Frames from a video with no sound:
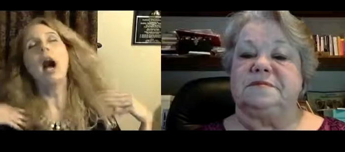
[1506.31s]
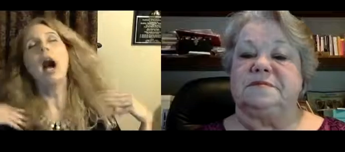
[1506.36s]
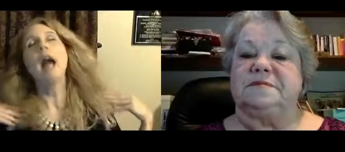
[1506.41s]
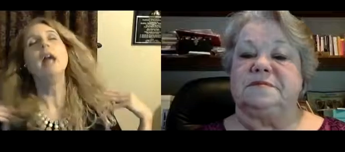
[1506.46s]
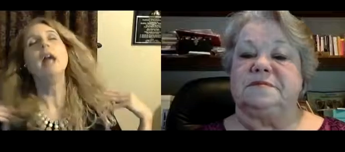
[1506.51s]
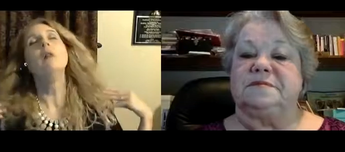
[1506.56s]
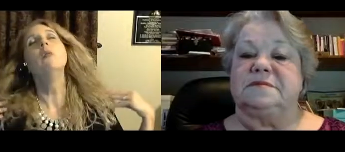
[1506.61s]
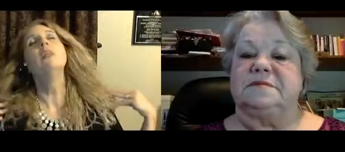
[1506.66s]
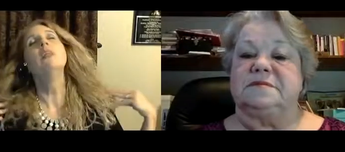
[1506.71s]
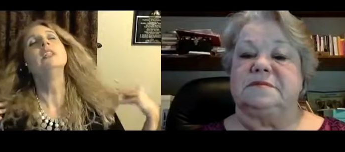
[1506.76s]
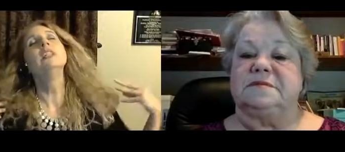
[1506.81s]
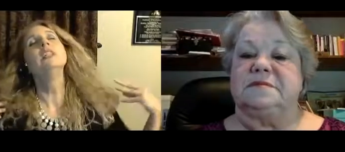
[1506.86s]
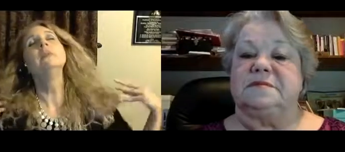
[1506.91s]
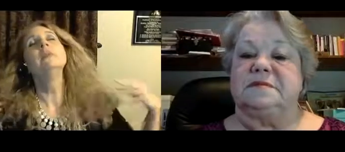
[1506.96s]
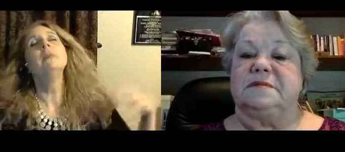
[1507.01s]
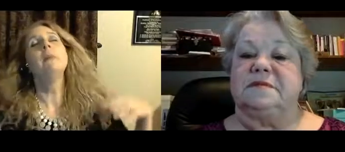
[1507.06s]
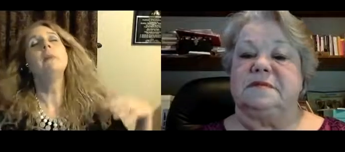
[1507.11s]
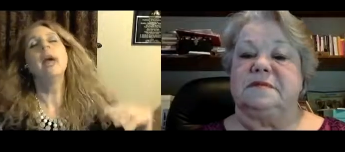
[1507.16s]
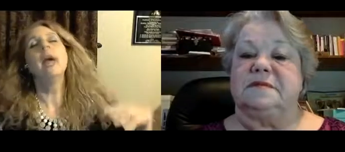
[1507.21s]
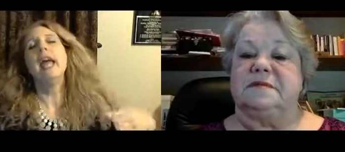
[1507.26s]
Speaker 1: I want to
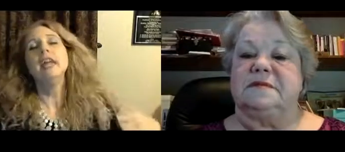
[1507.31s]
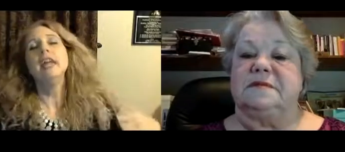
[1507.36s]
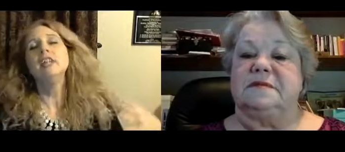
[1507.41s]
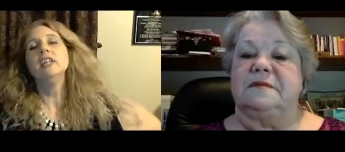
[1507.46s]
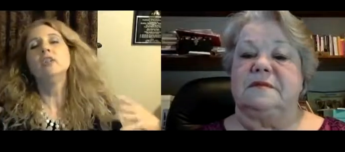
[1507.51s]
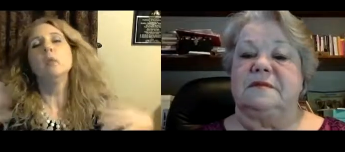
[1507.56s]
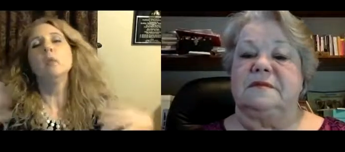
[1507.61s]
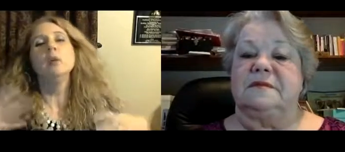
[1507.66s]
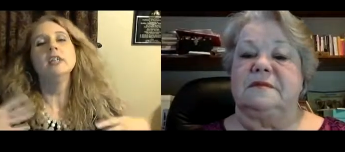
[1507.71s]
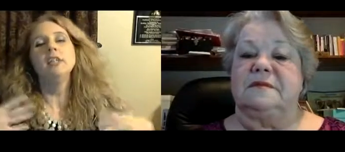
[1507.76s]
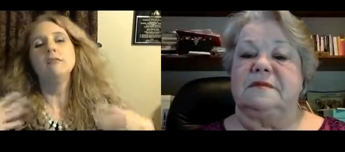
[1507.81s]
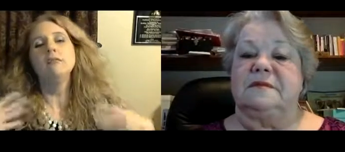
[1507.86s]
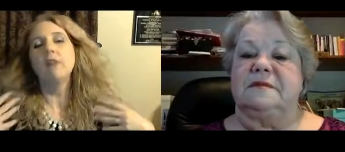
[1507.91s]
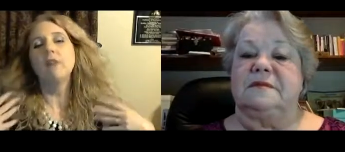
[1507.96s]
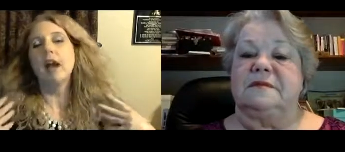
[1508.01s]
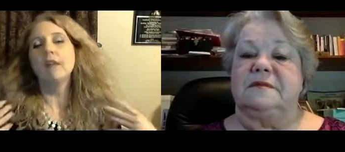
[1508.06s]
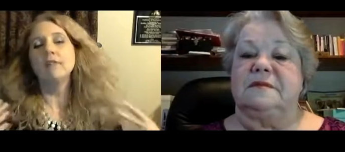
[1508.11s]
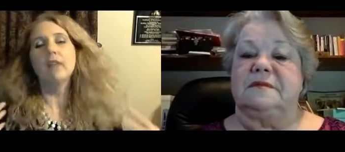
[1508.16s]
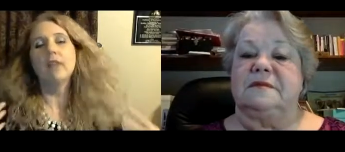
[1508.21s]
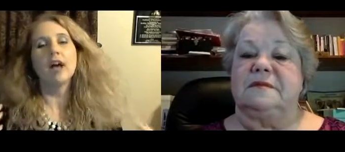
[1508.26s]
be paid
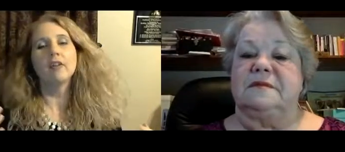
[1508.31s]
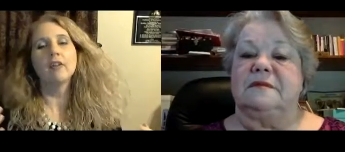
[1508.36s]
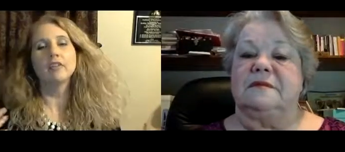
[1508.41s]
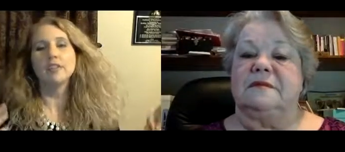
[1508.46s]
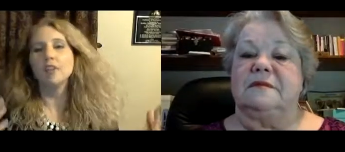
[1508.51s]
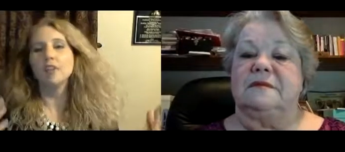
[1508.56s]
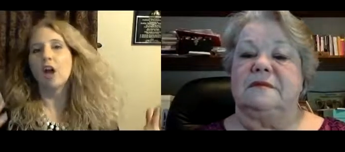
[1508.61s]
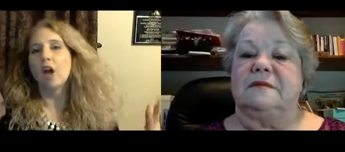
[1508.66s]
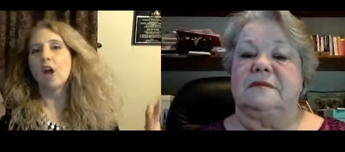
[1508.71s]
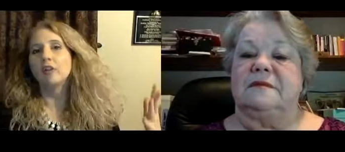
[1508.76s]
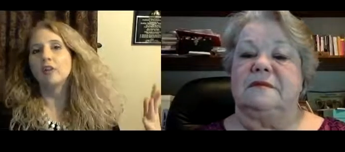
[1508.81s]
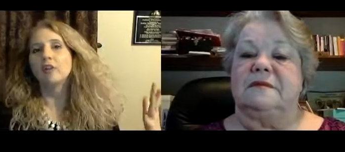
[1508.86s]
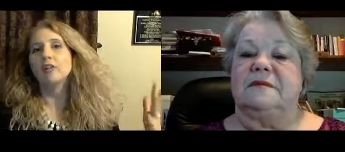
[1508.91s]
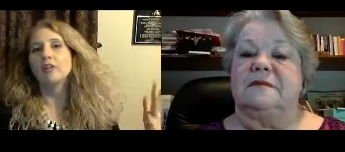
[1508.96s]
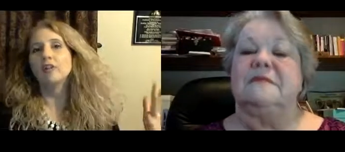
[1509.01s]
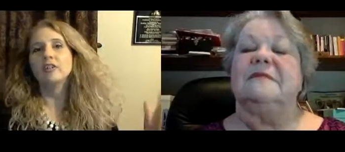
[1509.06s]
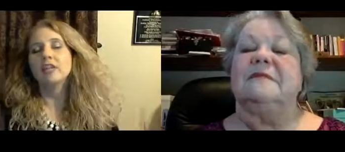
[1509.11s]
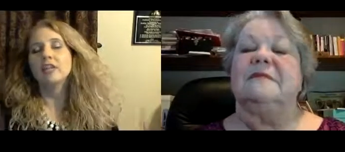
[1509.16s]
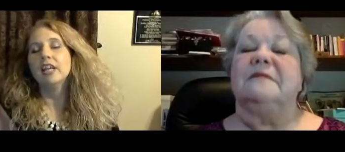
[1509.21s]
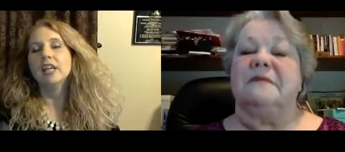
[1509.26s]
twenty-five thousand
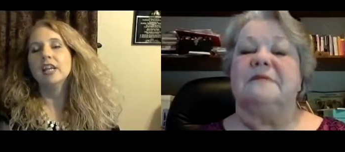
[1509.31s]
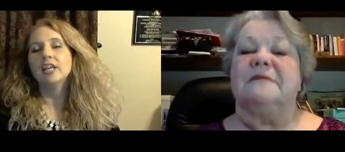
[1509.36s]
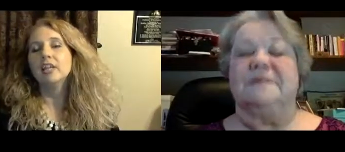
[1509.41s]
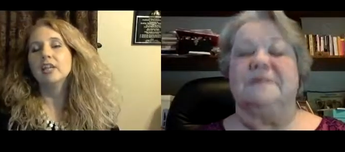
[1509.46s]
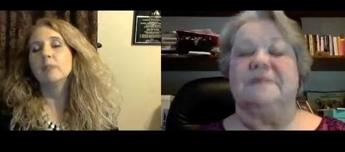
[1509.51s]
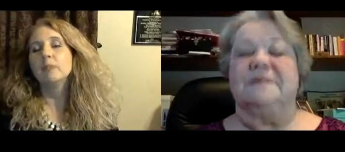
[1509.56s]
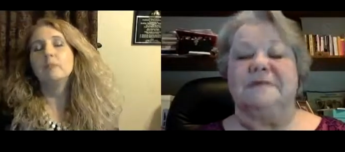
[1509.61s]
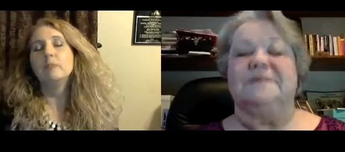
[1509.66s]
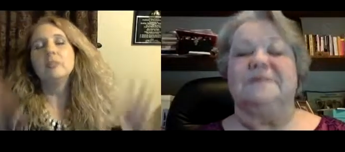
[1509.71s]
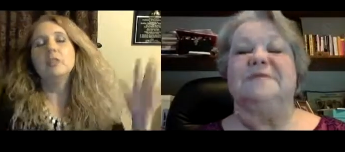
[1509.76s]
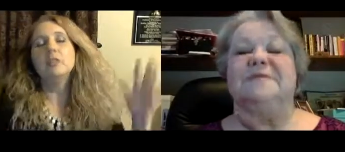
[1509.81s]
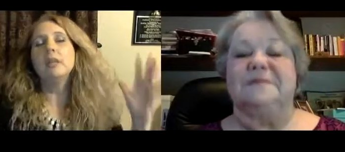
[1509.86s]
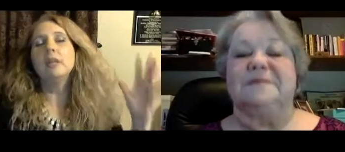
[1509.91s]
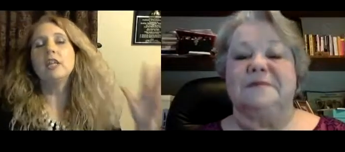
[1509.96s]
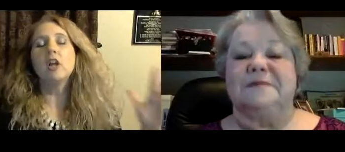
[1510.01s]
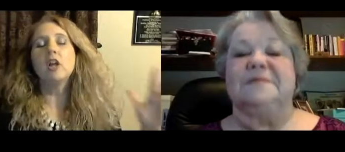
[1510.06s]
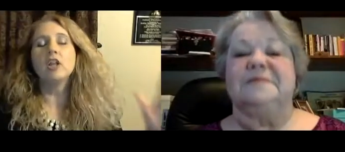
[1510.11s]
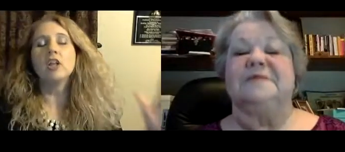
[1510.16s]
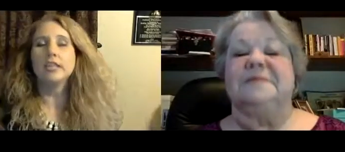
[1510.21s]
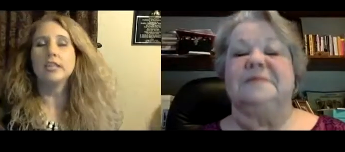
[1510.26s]
dollars to
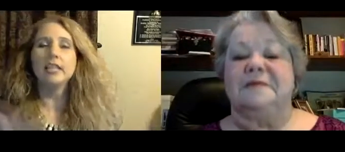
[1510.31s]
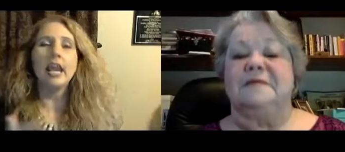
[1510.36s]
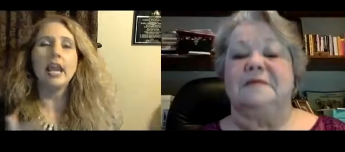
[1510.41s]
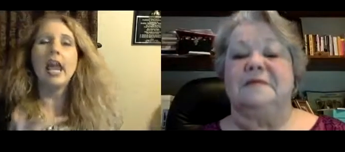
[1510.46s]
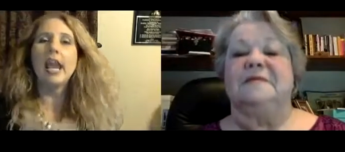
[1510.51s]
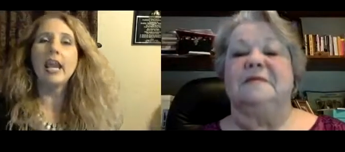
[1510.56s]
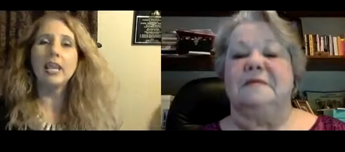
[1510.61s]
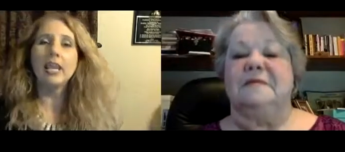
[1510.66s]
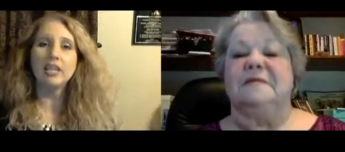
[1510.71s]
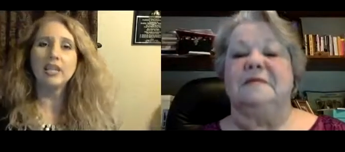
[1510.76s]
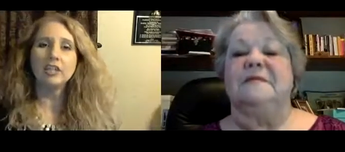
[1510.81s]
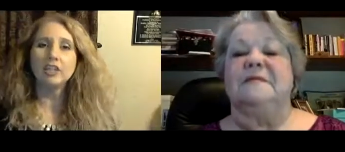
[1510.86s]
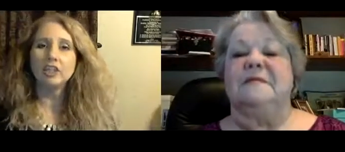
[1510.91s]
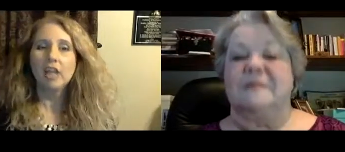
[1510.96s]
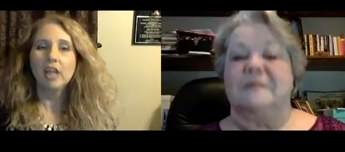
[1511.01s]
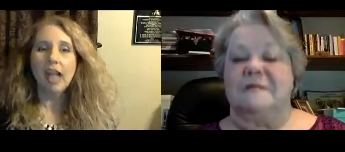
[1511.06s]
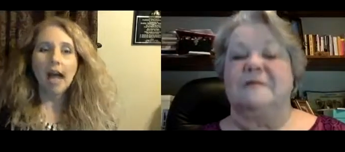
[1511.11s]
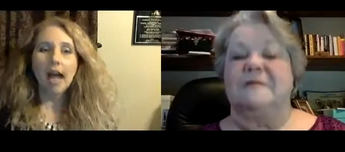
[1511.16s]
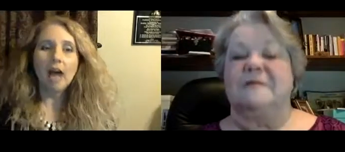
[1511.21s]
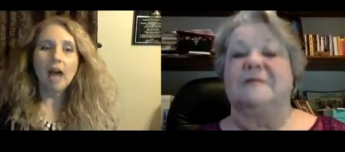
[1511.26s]
speak on stage.